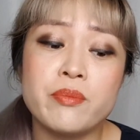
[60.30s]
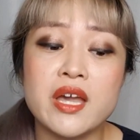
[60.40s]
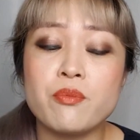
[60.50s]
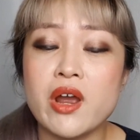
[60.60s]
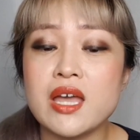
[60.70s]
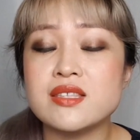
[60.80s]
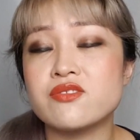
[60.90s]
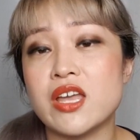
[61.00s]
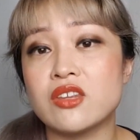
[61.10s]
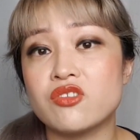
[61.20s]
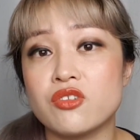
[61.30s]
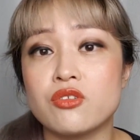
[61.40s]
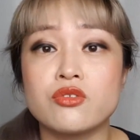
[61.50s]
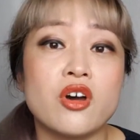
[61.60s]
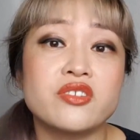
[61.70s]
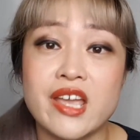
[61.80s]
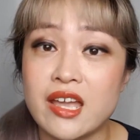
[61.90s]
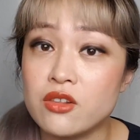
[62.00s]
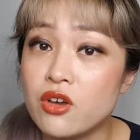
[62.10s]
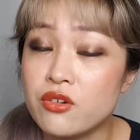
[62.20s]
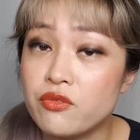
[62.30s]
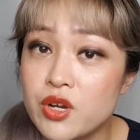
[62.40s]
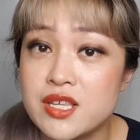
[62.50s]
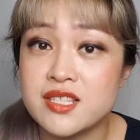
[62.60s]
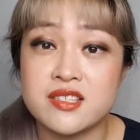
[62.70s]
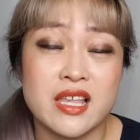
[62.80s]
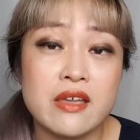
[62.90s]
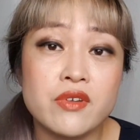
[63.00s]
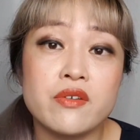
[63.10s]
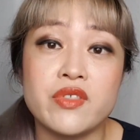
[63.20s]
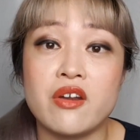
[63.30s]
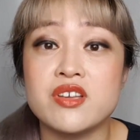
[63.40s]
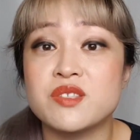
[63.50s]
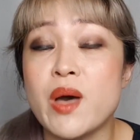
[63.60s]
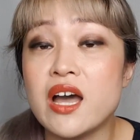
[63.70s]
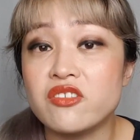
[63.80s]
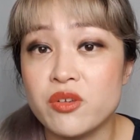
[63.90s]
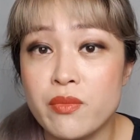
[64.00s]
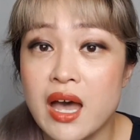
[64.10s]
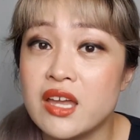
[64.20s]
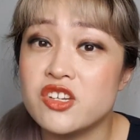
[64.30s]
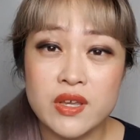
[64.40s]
Bigger brands tend to not take a lot of risks, even if there is market demand.